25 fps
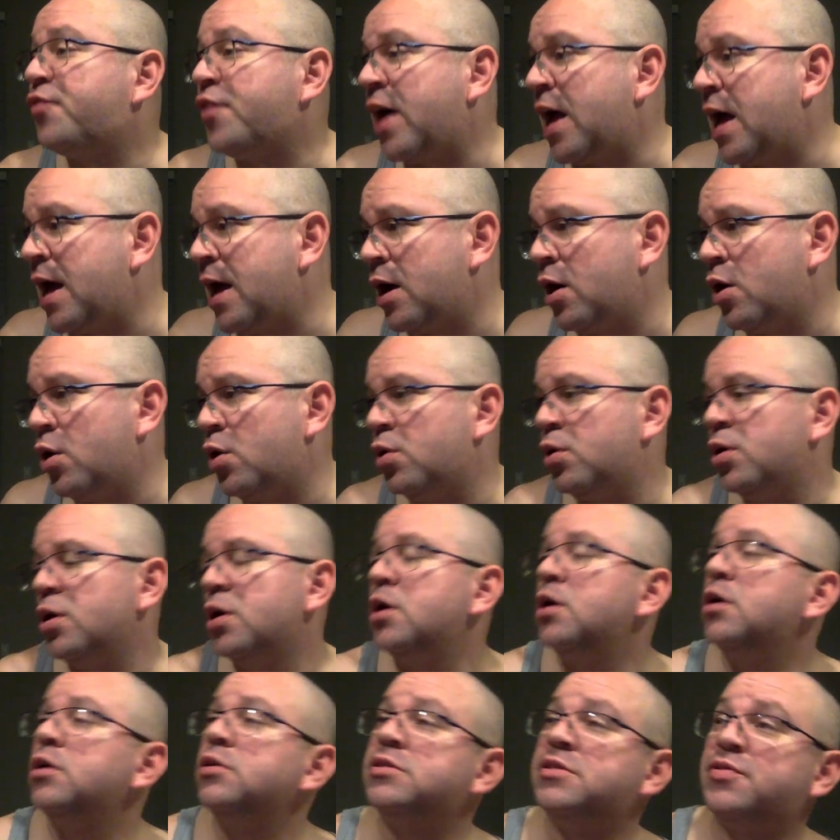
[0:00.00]

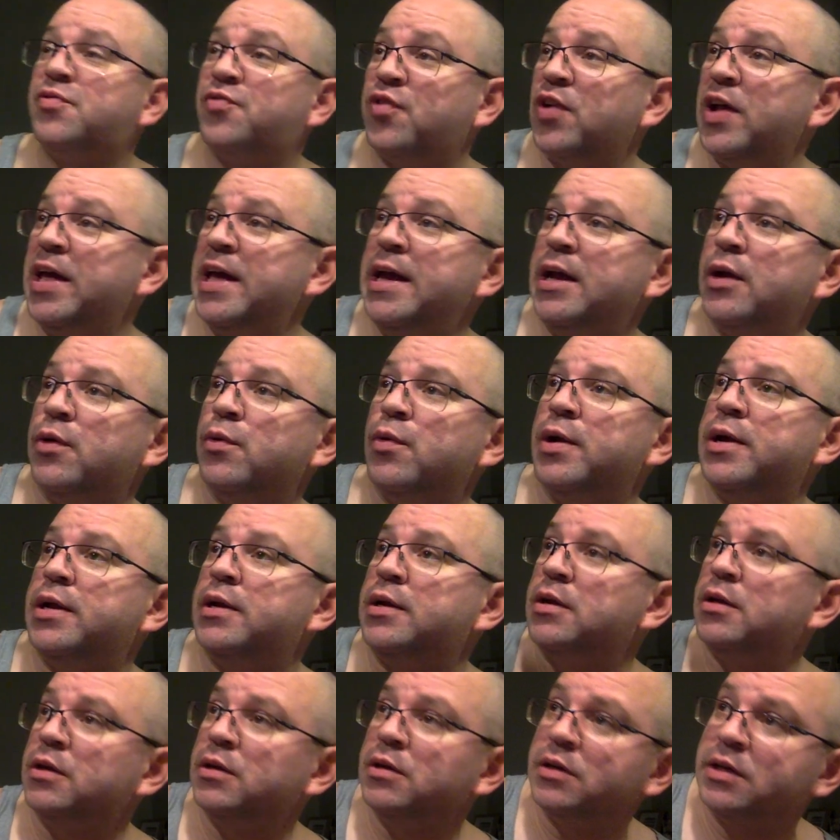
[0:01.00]
foul, flagrant,
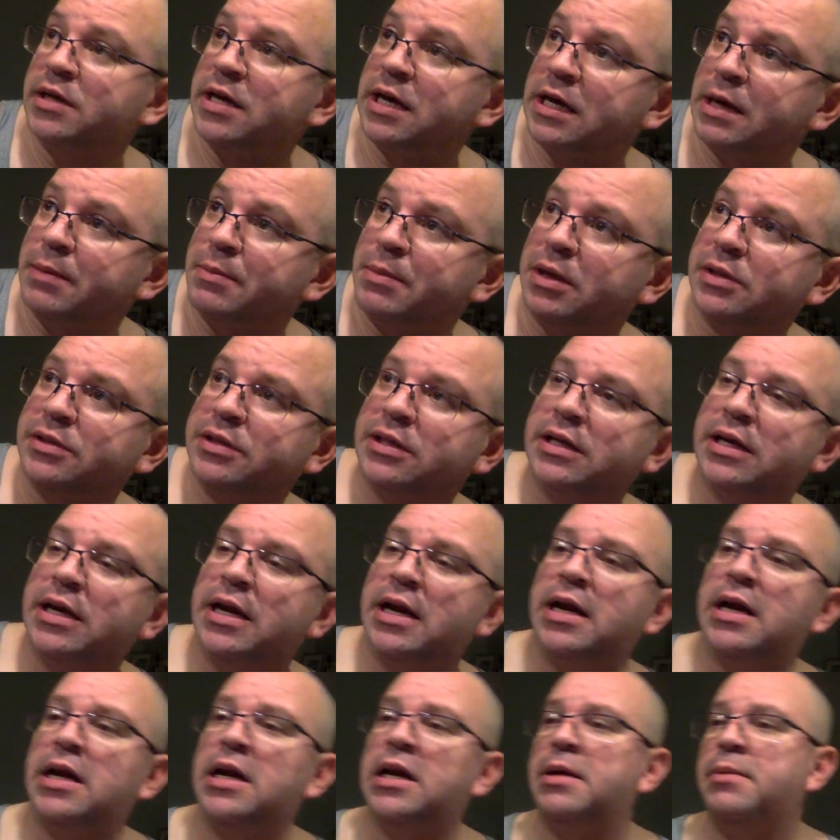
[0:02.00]
kick him out the
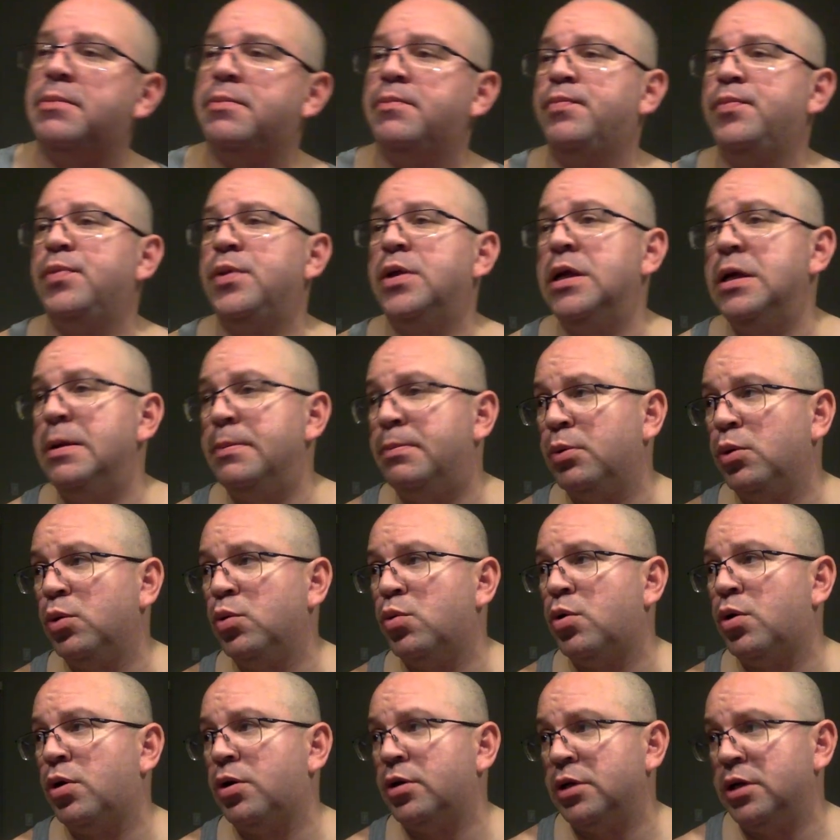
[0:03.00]
game. He blew
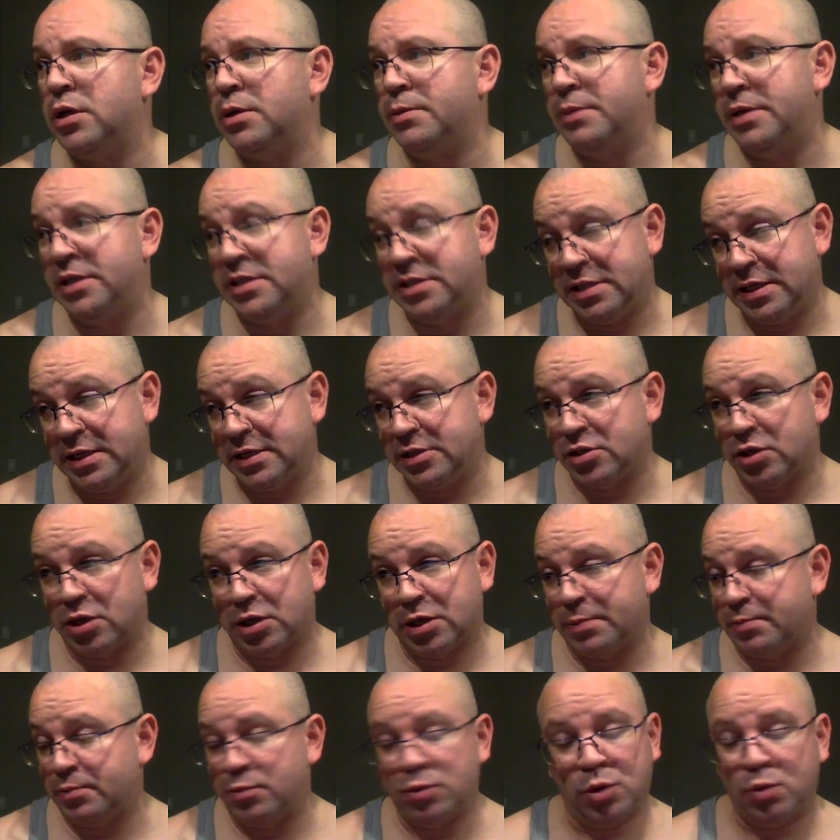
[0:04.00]
on him. He sneezed on
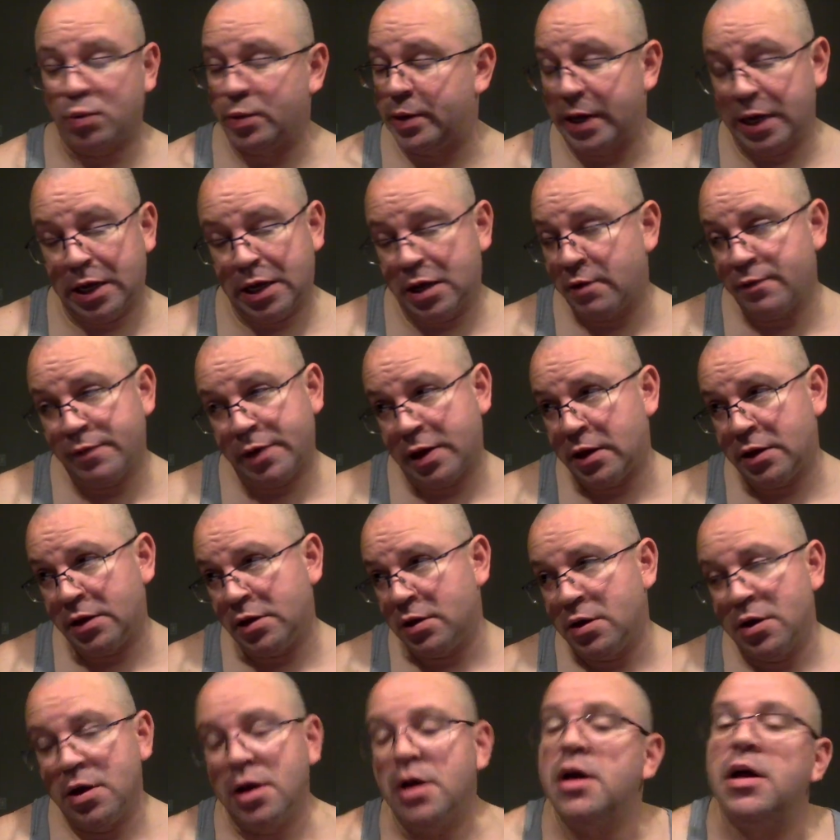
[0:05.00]
him. do can't have that.
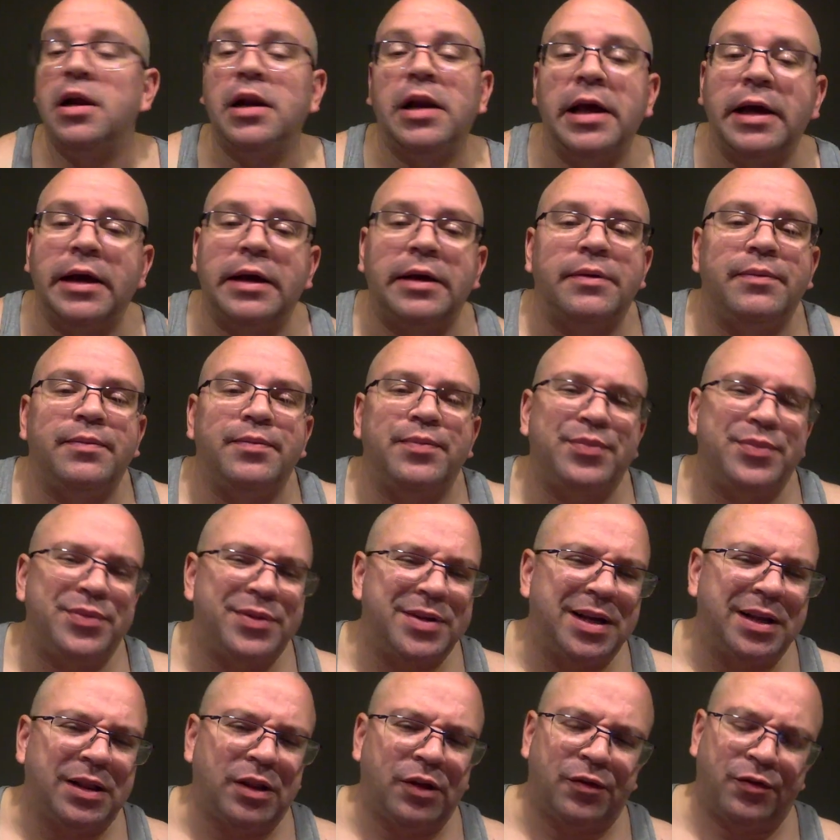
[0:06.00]
Like,
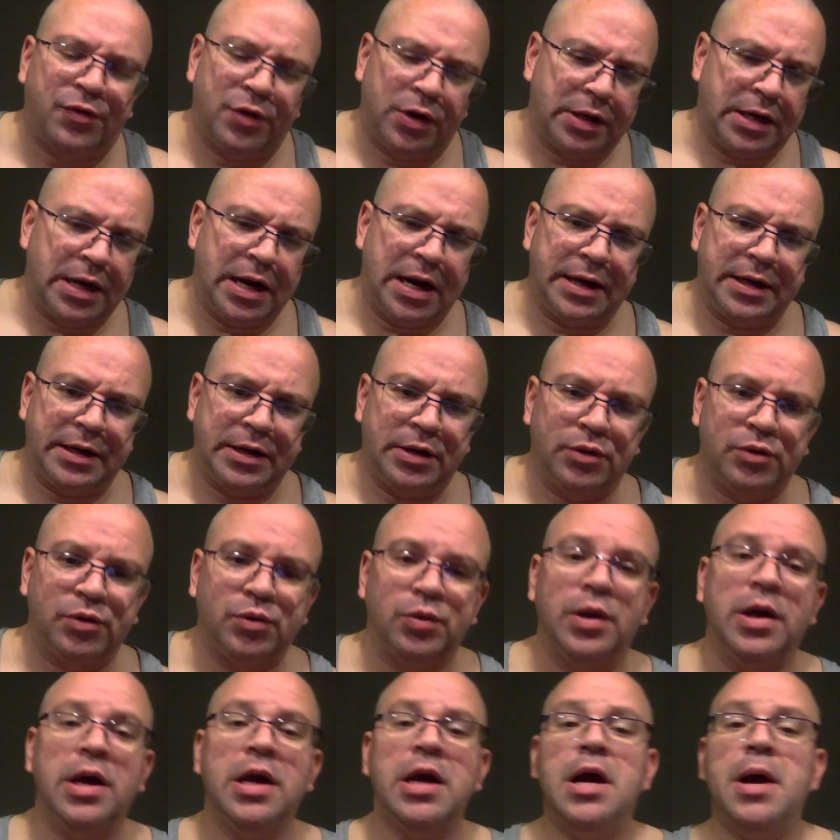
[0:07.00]
get the fuck out of here,
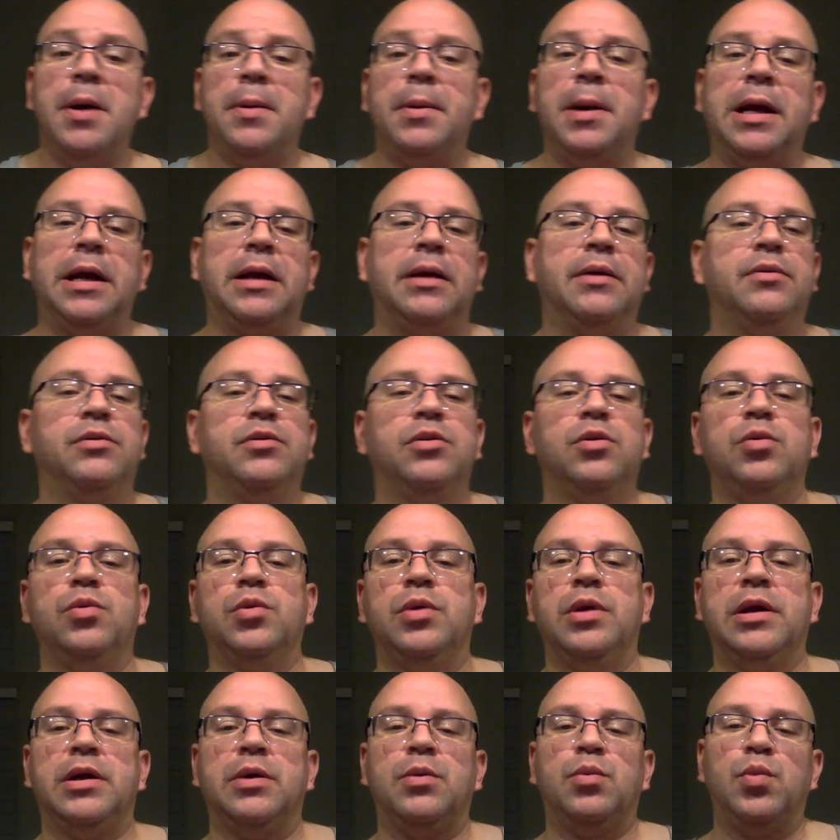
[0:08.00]
dude. Like, dude,
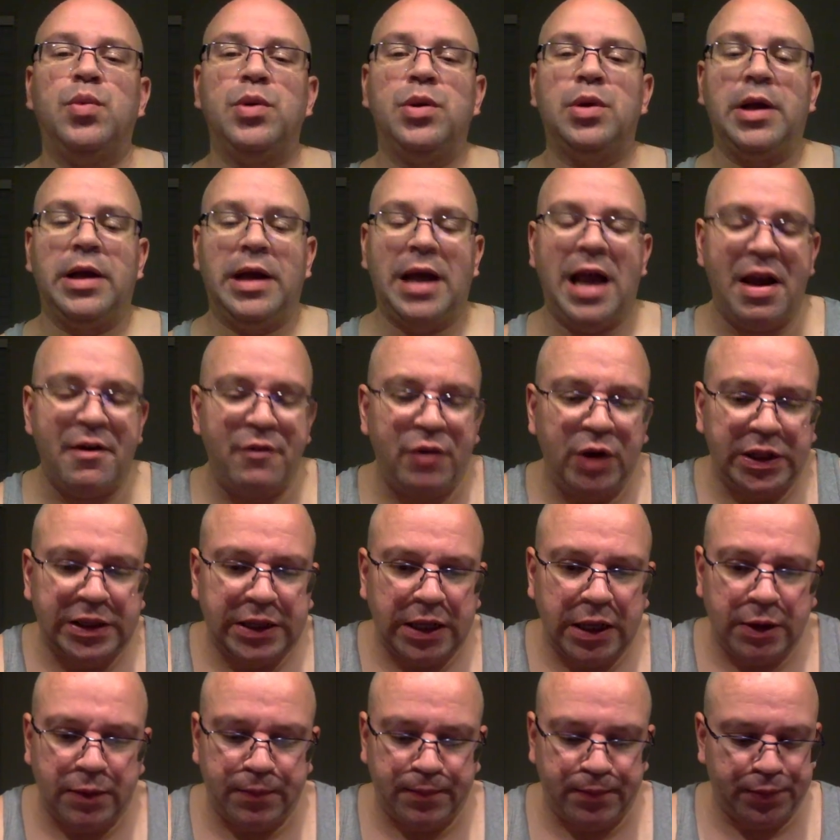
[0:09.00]
we, like
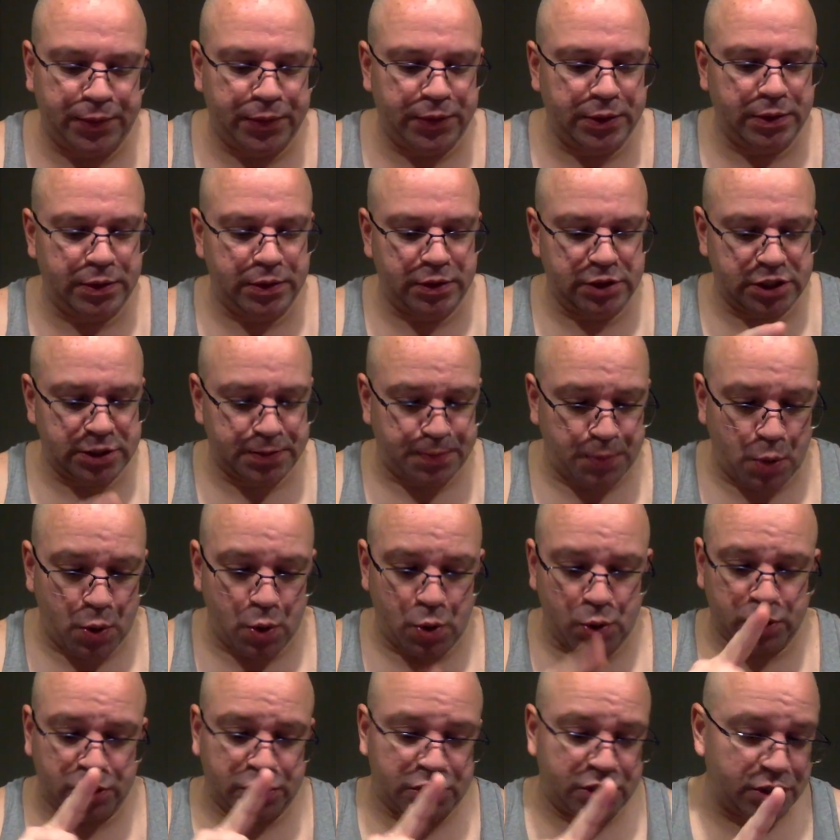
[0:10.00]
everything,
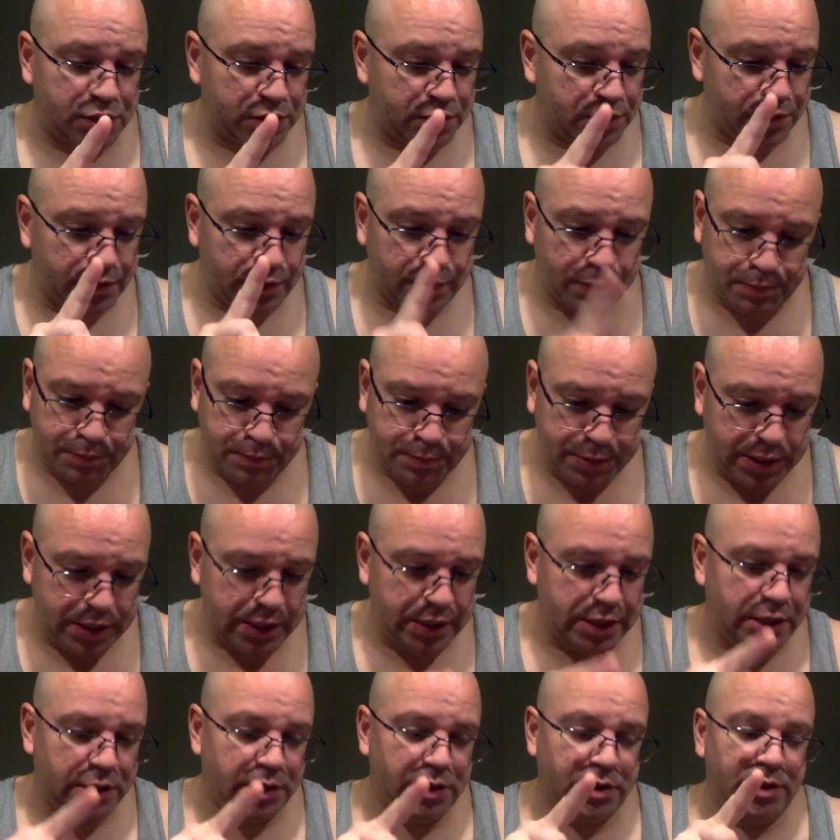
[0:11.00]
sports,
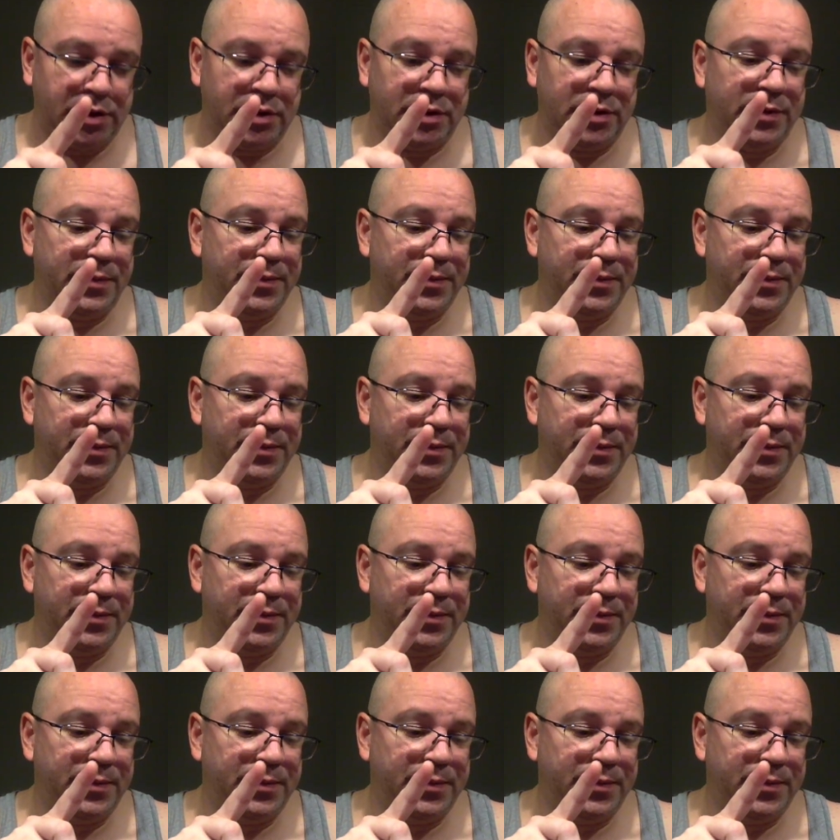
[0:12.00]
media,